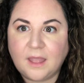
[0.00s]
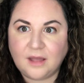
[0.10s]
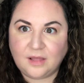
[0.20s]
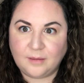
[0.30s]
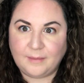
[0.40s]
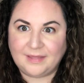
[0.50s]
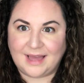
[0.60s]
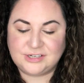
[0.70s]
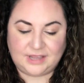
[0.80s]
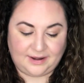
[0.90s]
along my
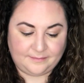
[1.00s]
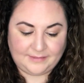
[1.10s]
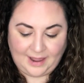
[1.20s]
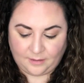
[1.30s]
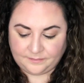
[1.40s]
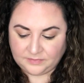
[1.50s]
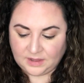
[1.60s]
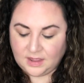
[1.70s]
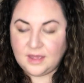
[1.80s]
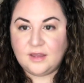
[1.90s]
lash line. Now,
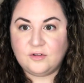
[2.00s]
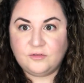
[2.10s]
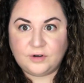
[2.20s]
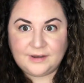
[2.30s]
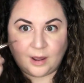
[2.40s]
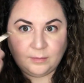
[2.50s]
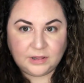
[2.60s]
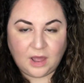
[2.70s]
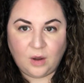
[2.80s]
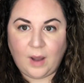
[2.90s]
for down
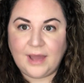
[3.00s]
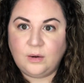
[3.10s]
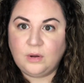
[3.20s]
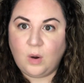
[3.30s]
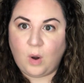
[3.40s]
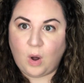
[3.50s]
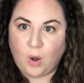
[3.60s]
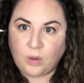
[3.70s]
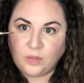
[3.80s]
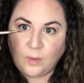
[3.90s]
below, I don't go
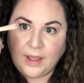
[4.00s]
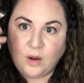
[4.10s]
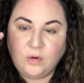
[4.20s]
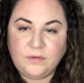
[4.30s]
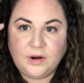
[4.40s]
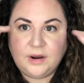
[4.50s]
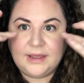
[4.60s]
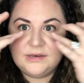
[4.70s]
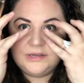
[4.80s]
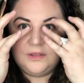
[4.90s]
all the way over
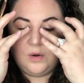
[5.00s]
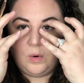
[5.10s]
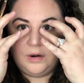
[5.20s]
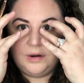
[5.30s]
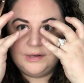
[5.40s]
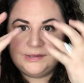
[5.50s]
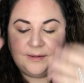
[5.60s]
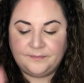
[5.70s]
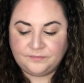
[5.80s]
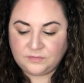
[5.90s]
into the corners.
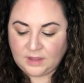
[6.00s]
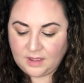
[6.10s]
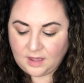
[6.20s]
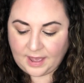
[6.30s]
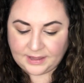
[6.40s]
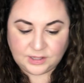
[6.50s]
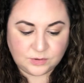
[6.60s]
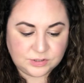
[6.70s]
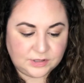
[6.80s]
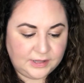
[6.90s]
I
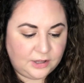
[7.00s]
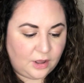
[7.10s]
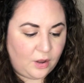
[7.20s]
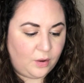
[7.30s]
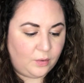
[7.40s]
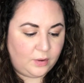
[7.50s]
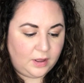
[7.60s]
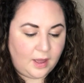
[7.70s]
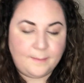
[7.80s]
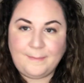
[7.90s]
usually go
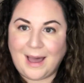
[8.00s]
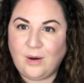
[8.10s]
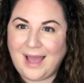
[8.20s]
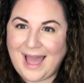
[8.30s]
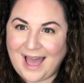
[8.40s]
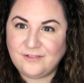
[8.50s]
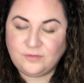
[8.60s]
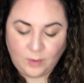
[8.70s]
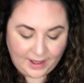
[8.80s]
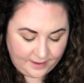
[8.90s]
about
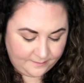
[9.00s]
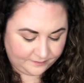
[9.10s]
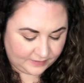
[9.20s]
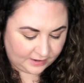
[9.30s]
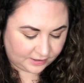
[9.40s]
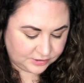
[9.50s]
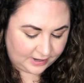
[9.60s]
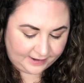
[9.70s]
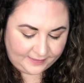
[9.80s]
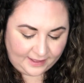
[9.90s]
halfway and I'll
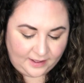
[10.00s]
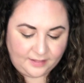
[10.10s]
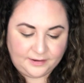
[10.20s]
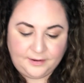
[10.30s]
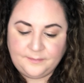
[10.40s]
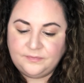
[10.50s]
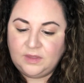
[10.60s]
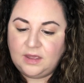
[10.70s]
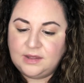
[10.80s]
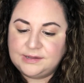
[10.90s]
drag that color.
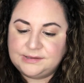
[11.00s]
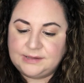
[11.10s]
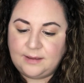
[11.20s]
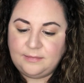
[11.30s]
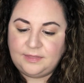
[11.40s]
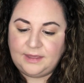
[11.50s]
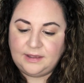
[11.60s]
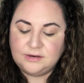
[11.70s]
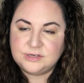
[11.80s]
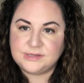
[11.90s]
Same
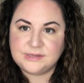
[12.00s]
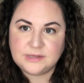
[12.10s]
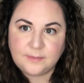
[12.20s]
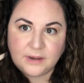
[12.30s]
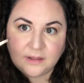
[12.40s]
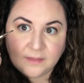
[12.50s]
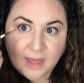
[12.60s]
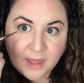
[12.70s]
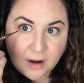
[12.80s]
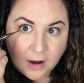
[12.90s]
thing, just dipping in
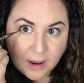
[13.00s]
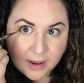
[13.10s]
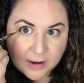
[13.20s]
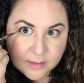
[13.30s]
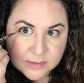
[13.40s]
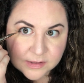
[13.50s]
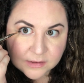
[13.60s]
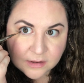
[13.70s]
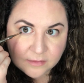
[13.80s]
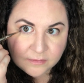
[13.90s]
there, and I'm just
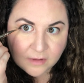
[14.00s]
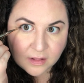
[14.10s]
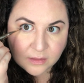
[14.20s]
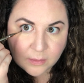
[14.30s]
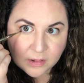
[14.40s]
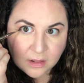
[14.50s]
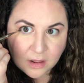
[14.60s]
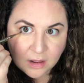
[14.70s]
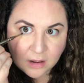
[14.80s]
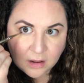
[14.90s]
gonna follow
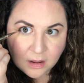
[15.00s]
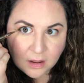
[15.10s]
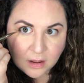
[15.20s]
along